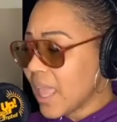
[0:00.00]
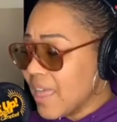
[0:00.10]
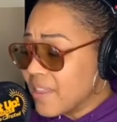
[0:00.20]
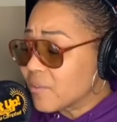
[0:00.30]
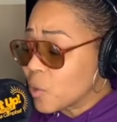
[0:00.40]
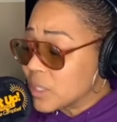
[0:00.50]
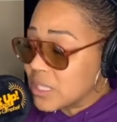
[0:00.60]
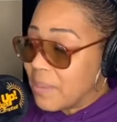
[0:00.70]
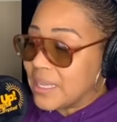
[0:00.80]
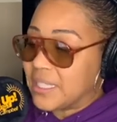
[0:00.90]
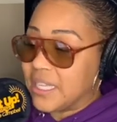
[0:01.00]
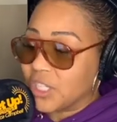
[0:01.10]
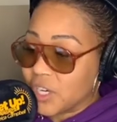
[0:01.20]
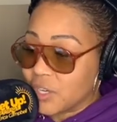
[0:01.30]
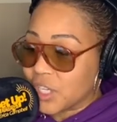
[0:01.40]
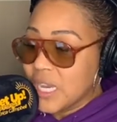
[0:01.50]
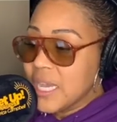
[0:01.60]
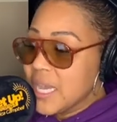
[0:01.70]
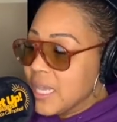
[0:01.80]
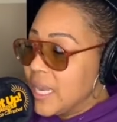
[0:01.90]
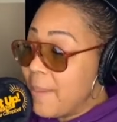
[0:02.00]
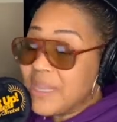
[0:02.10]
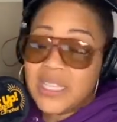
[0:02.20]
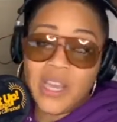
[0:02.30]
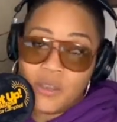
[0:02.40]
And then, of course, somebody said church. Let me tell